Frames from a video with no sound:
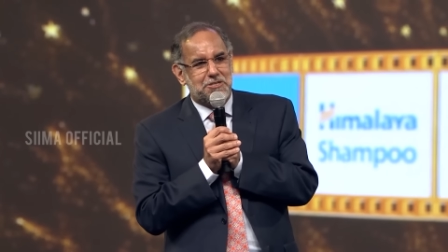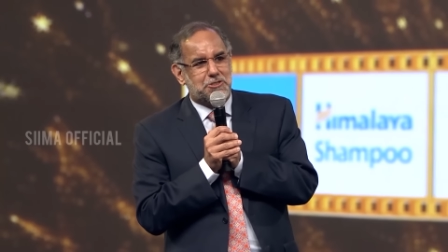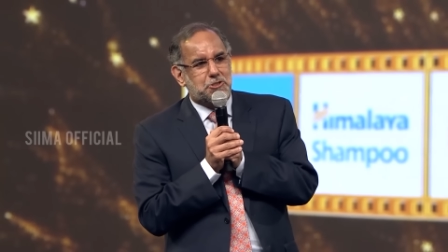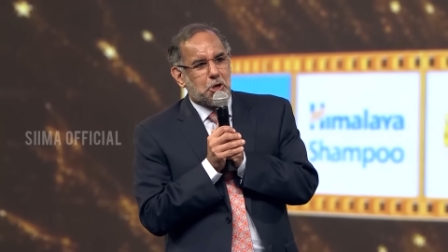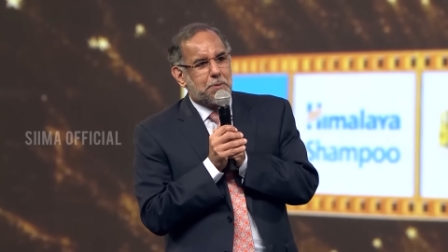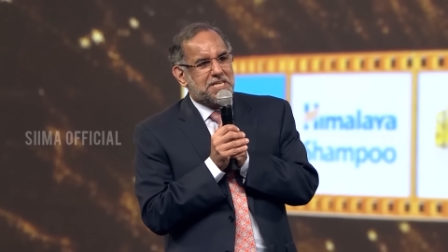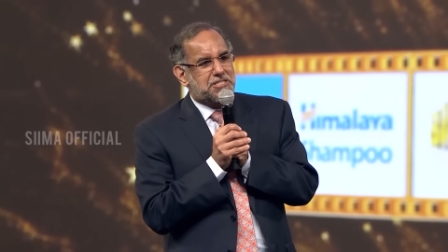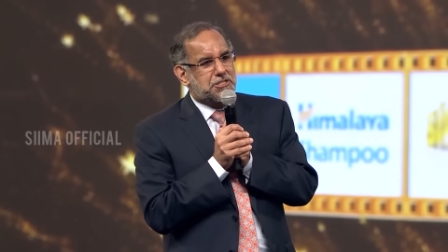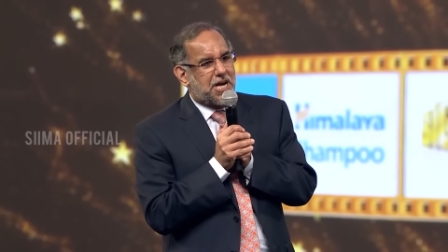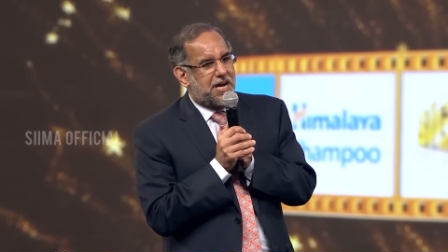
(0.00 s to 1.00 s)
so many
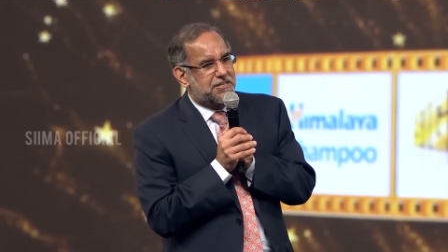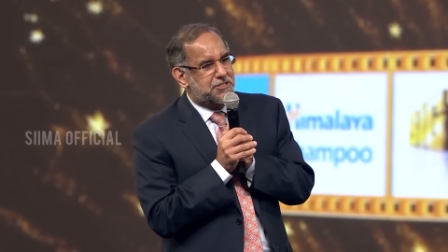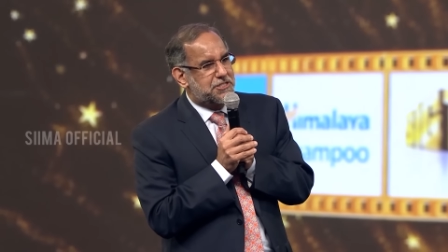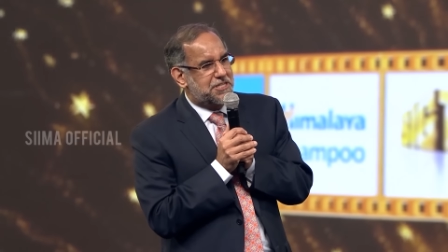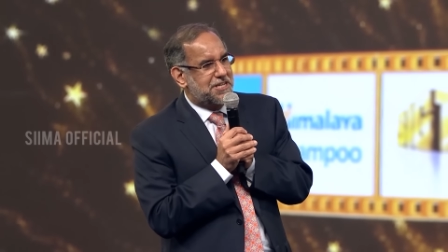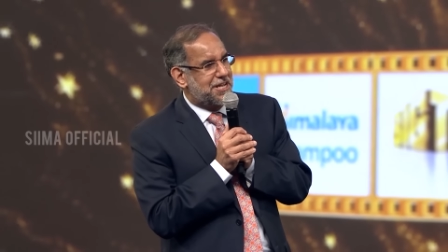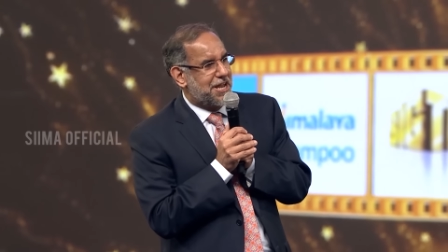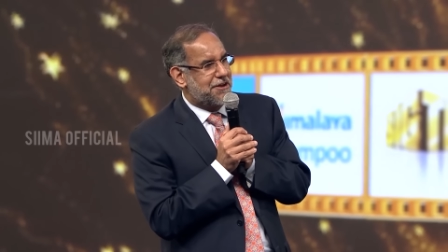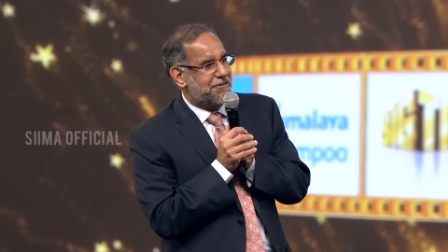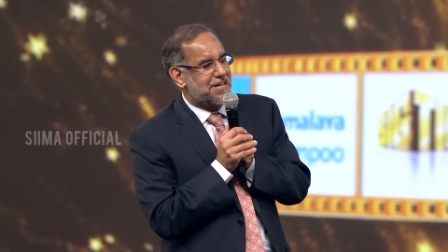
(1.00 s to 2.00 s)
stars
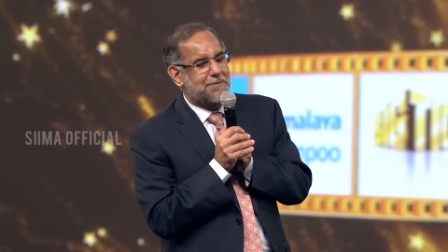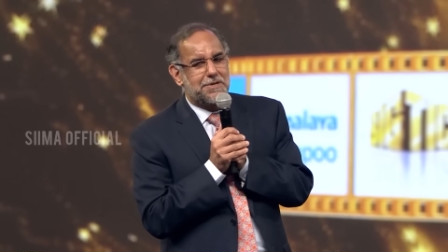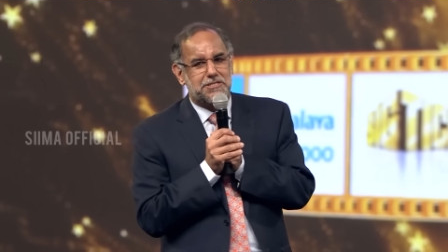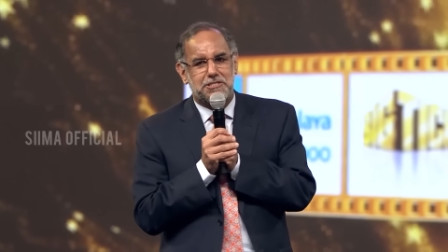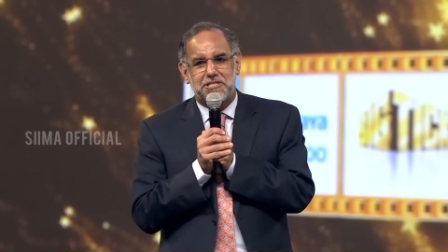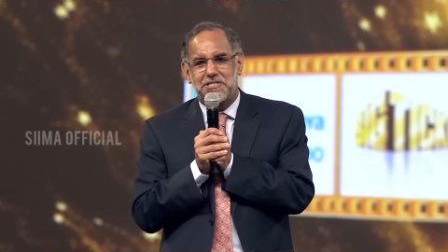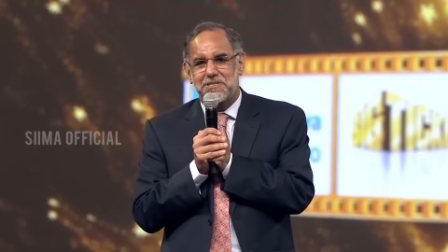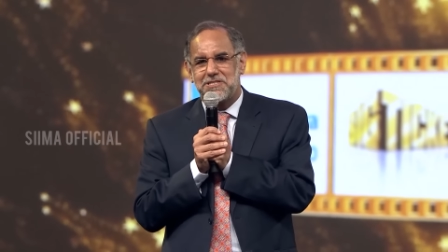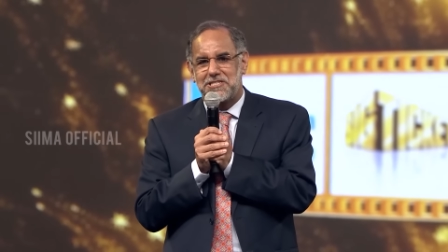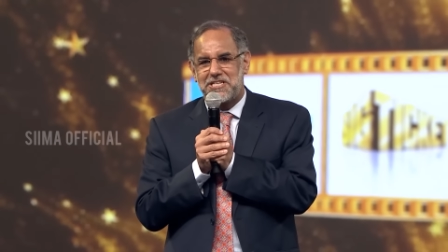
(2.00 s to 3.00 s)
here in our midst
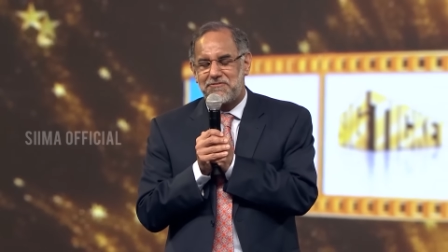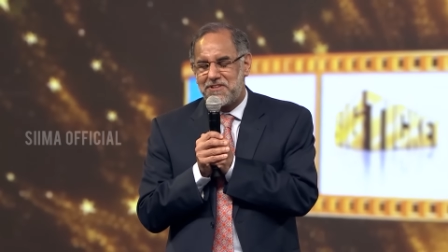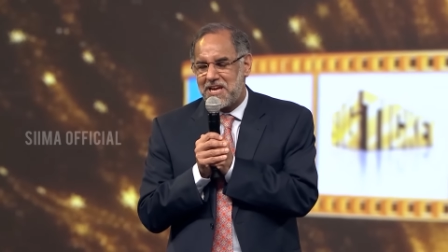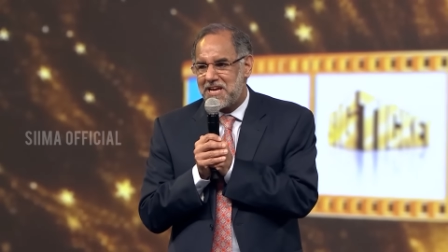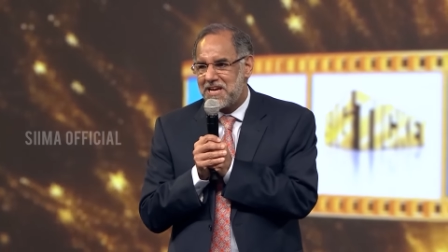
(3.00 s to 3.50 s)
this evening.